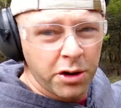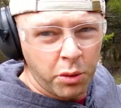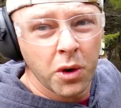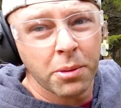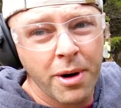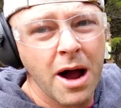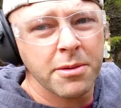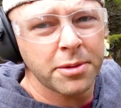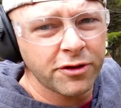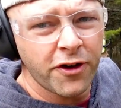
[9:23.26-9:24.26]
and it will
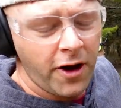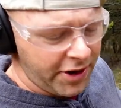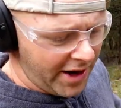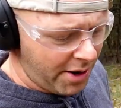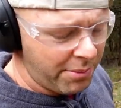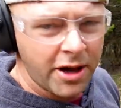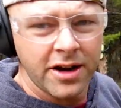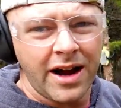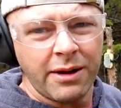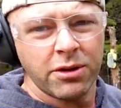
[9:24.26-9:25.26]
probably fall down, but
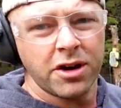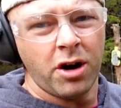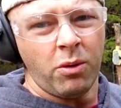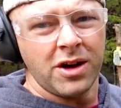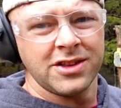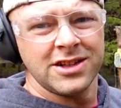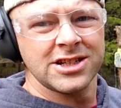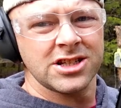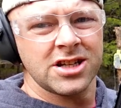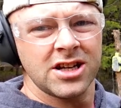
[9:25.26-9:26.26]
I really don't want
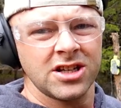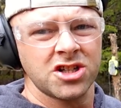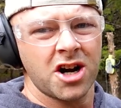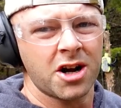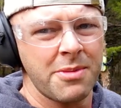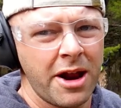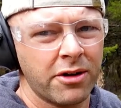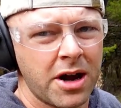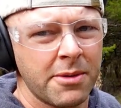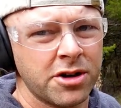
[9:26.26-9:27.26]
this chunk of metal
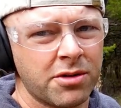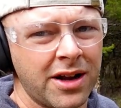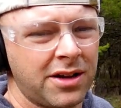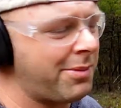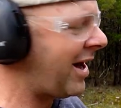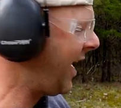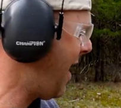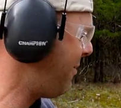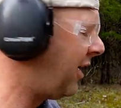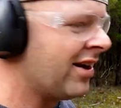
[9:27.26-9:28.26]
coming directly back
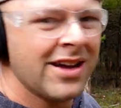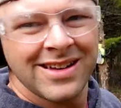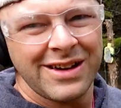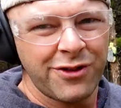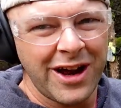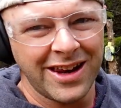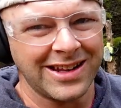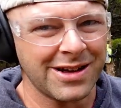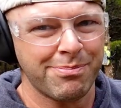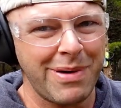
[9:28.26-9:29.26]
at me if we had
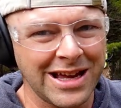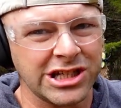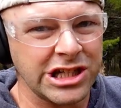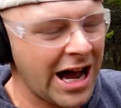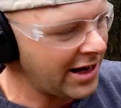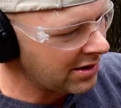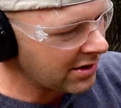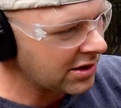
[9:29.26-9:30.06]
like the best shot